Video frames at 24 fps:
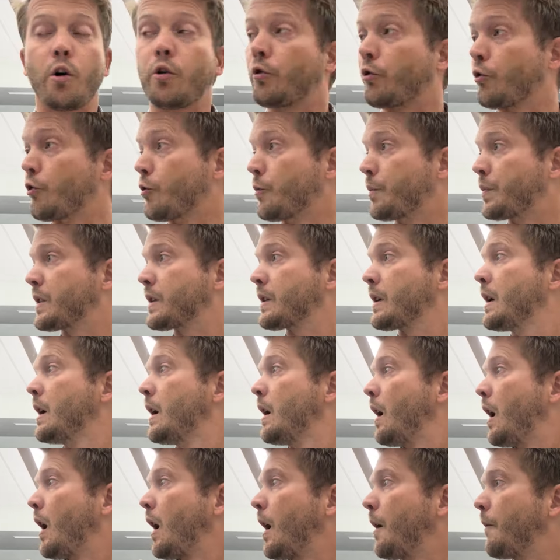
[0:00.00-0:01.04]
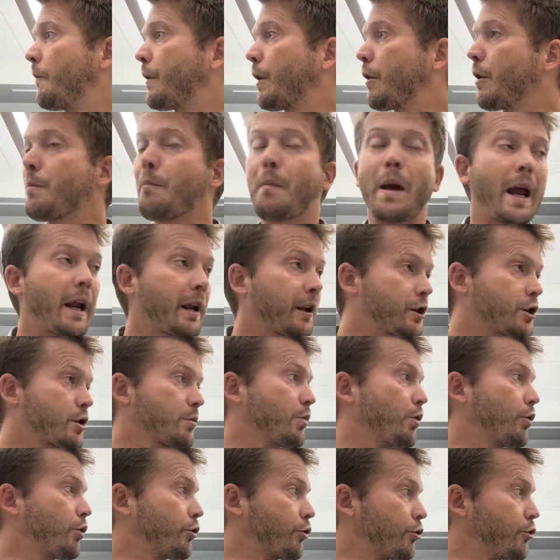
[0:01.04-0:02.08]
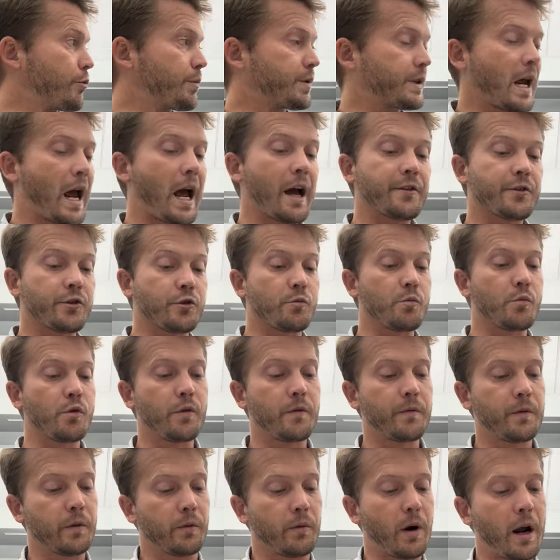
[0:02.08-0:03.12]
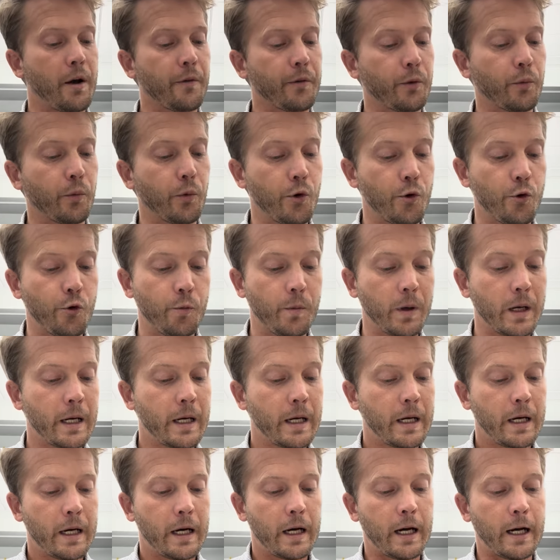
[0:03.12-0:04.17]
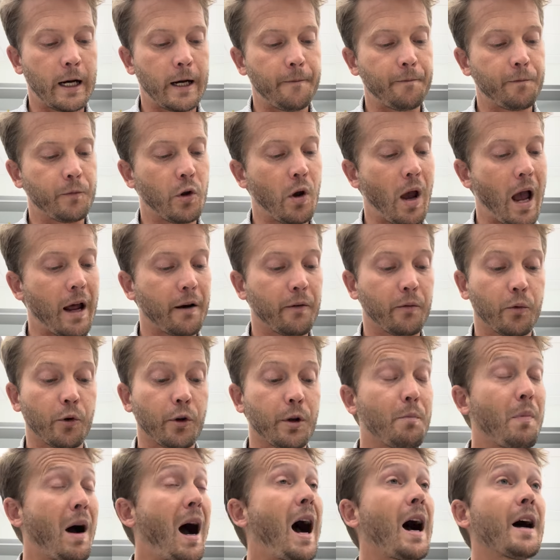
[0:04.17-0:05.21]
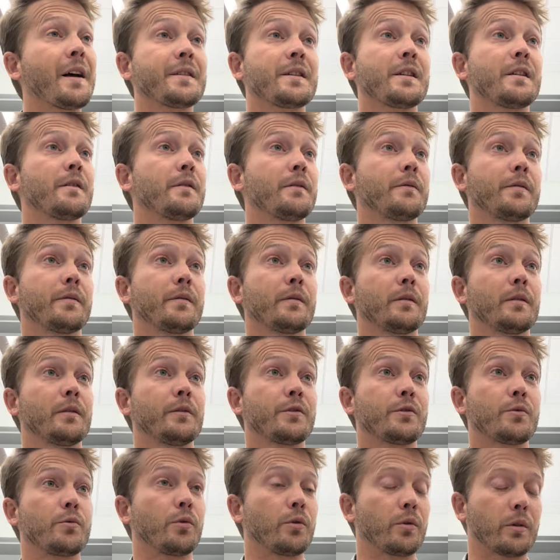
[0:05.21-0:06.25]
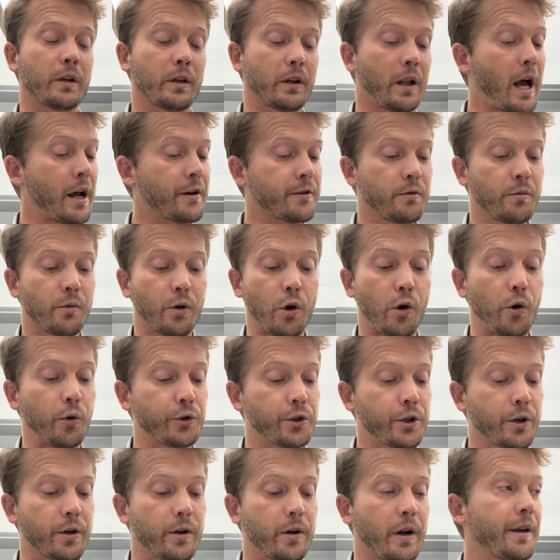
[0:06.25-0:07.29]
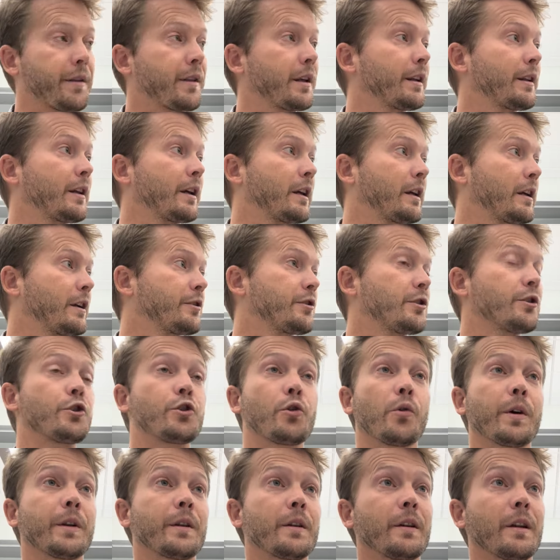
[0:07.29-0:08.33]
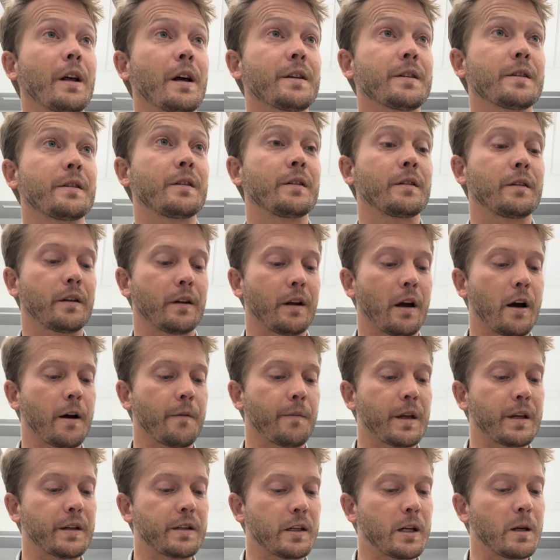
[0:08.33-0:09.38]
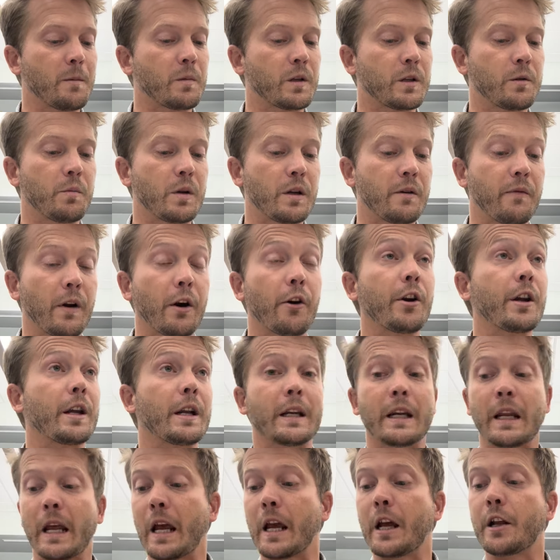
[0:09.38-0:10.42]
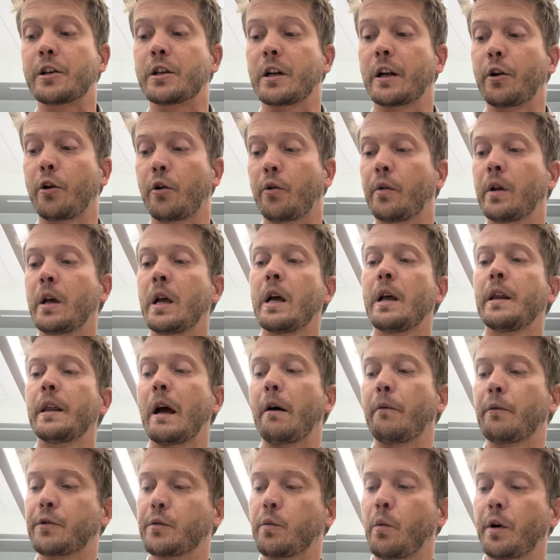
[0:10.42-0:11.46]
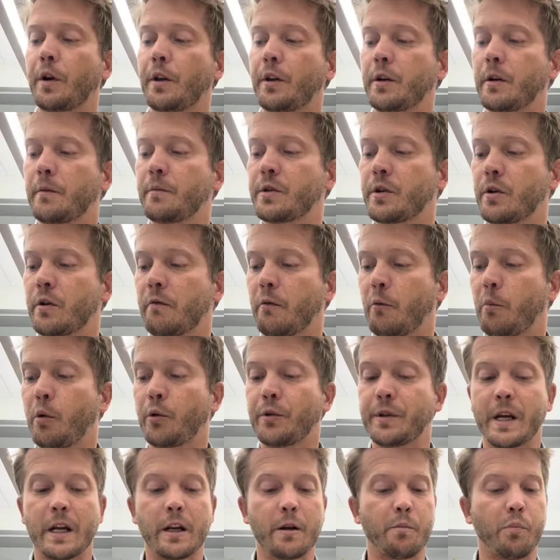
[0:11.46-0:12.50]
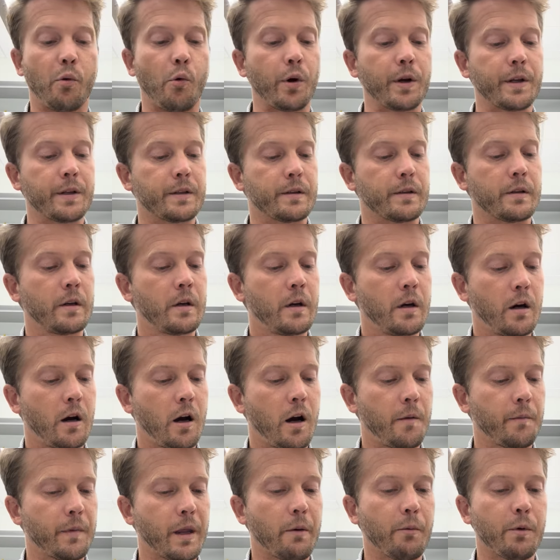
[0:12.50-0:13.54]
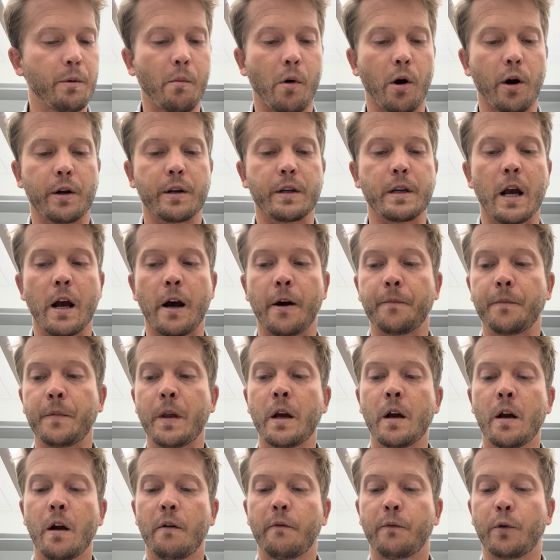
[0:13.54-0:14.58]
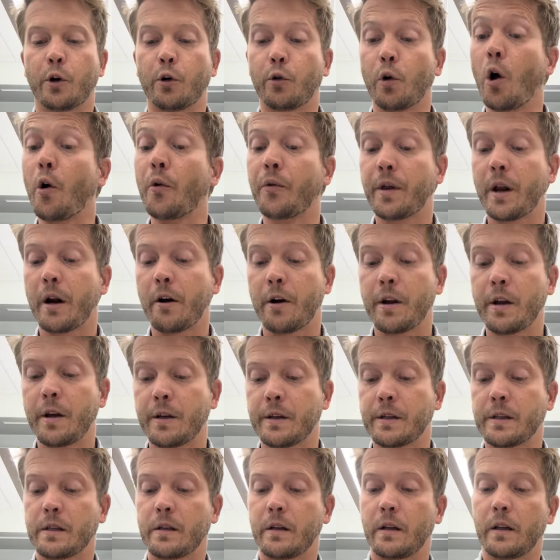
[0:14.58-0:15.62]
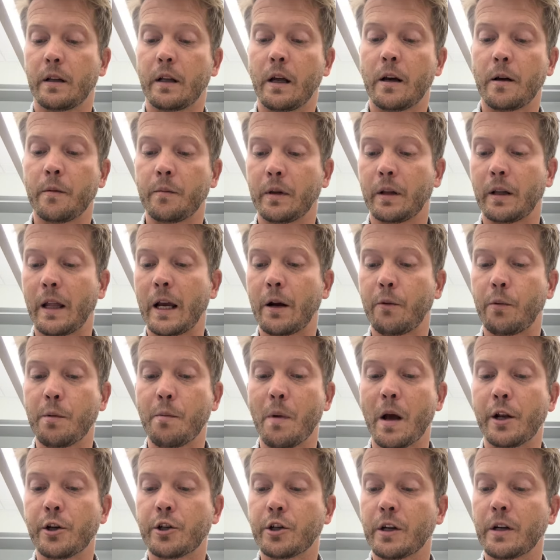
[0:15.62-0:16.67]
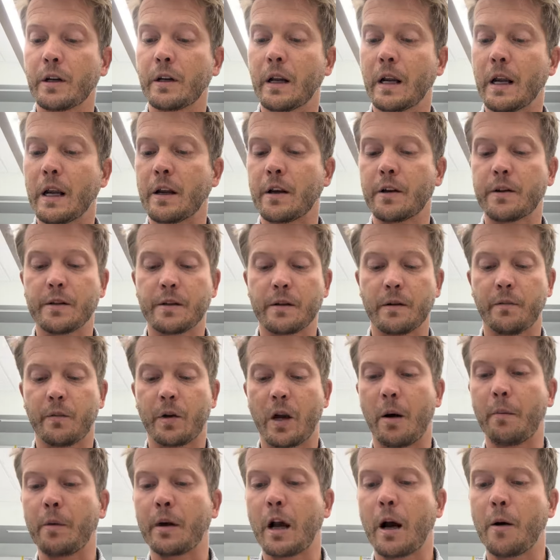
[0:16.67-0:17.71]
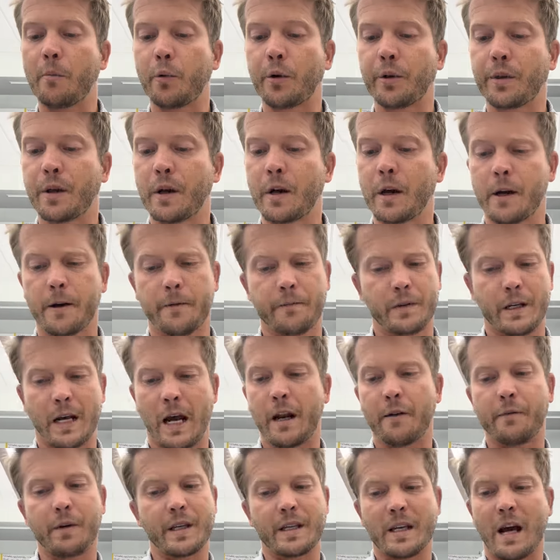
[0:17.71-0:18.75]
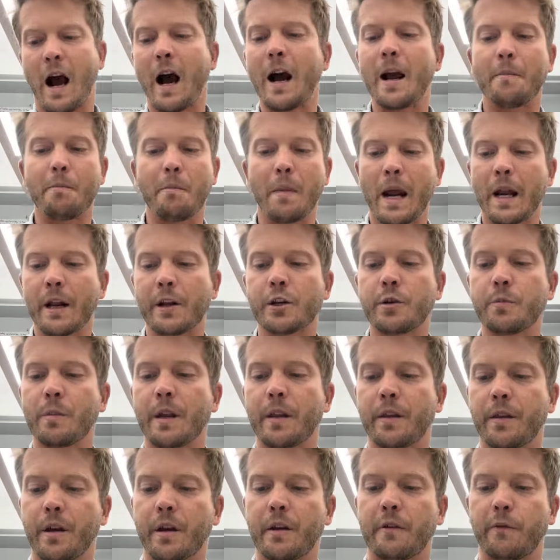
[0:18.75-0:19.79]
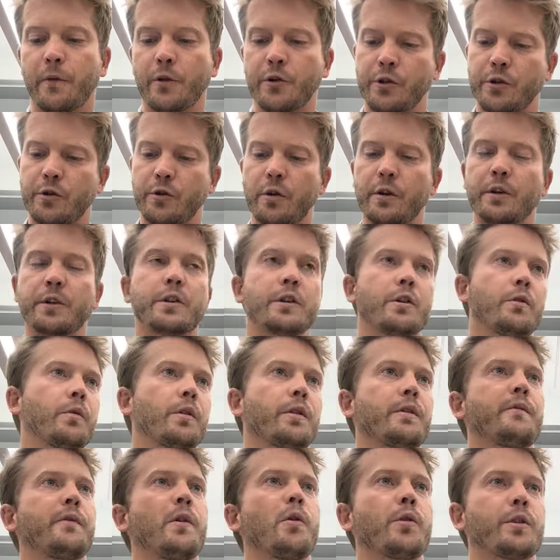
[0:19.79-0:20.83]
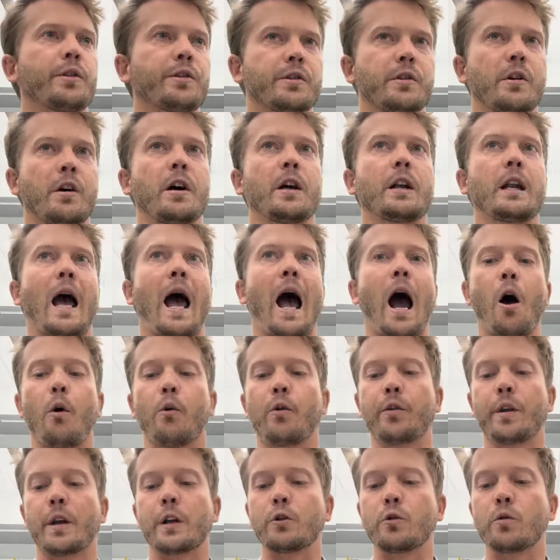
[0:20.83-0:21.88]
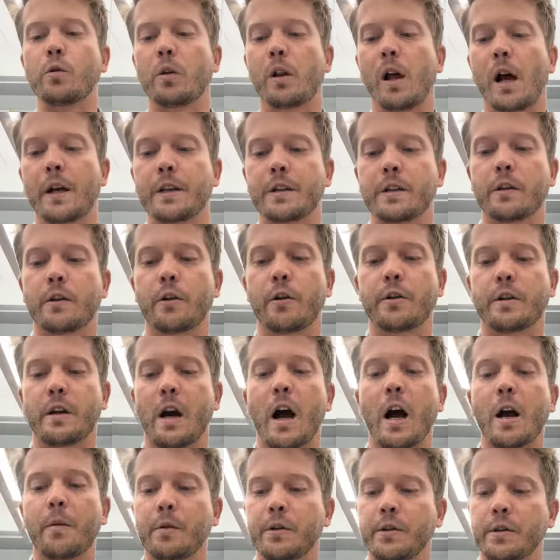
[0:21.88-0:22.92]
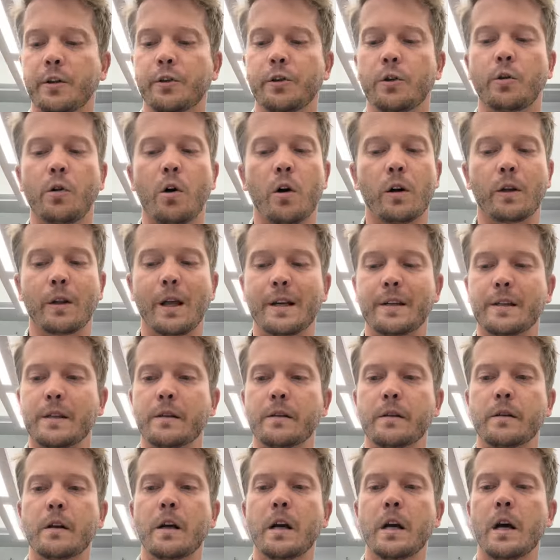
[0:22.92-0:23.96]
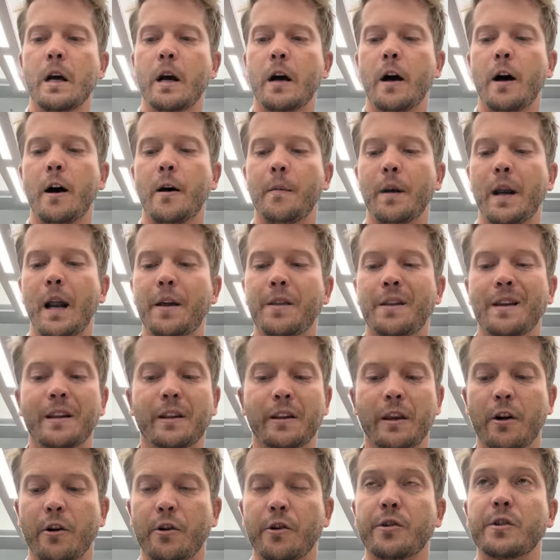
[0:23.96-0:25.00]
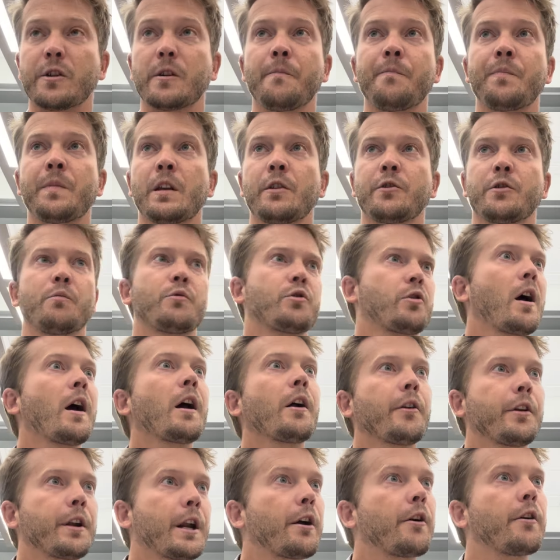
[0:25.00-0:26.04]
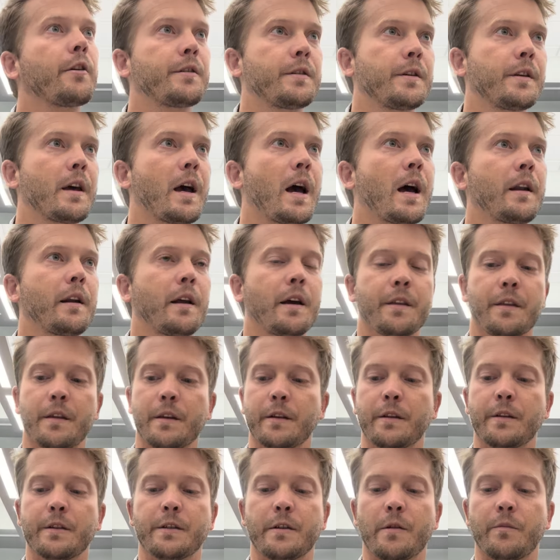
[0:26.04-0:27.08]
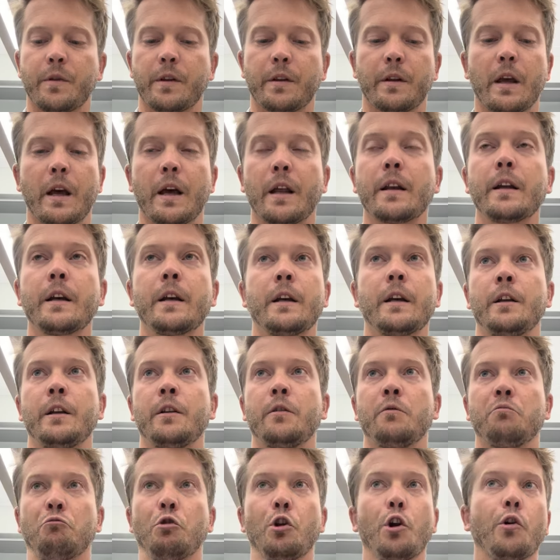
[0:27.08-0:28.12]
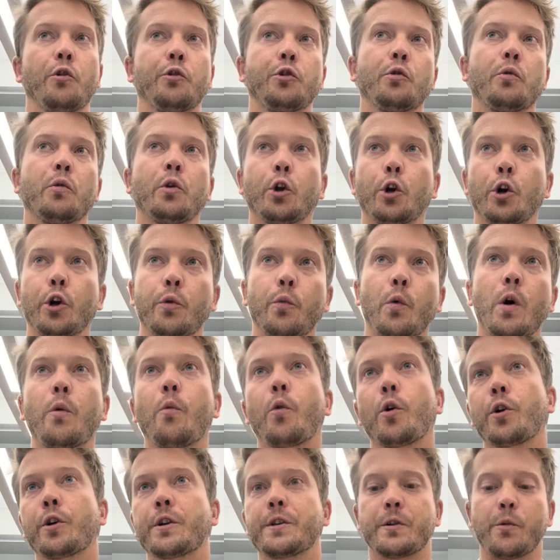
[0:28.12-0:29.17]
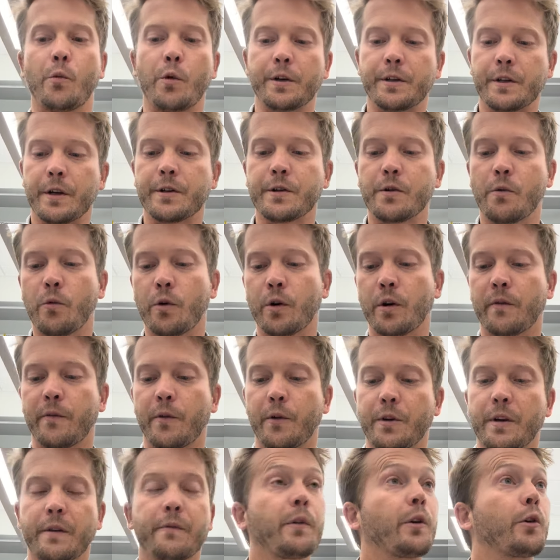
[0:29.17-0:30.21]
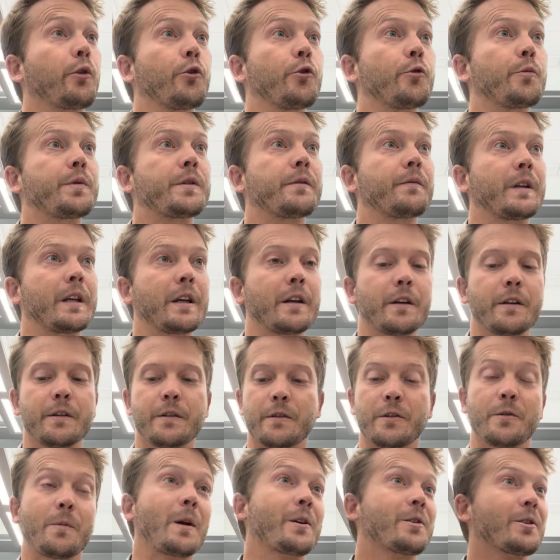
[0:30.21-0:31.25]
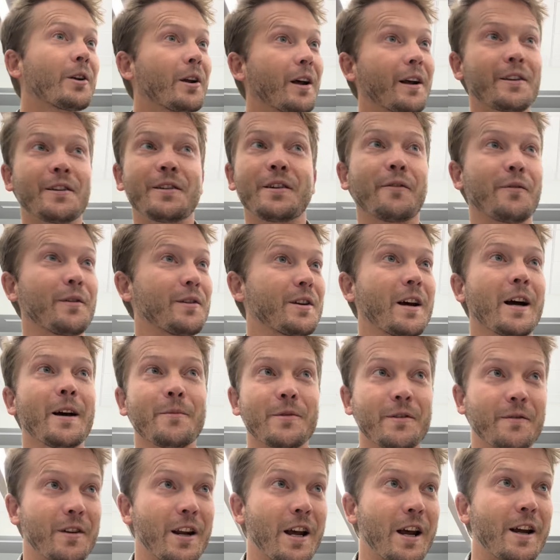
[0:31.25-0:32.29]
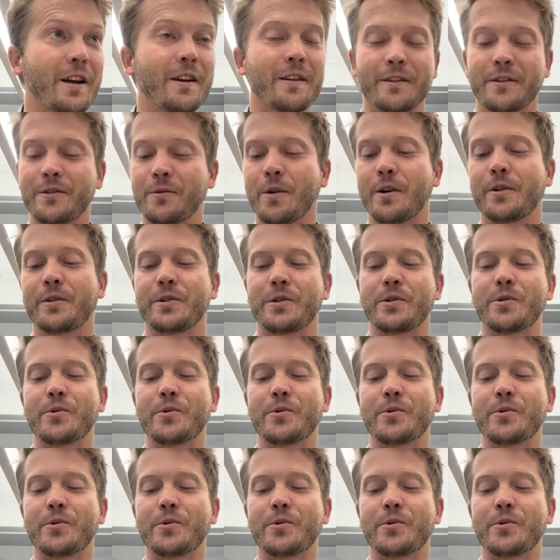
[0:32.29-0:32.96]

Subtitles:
groups, very manageable groups as you moved around the room. You had a really positive school classroom culture. I think the kids enjoyed the lesson. They seemed to be very engaged. I know that was one of the observable data points that we marked down. For growth areas, like we mentioned, is coming up with a kind of a time management thing for students to really focus on how are they utilizing their time in such a long lesson. And I think there's some trial and error to that. I think it's something that you'll learn what works and what doesn't work for different groups of kids, especially at the different times of day as well too.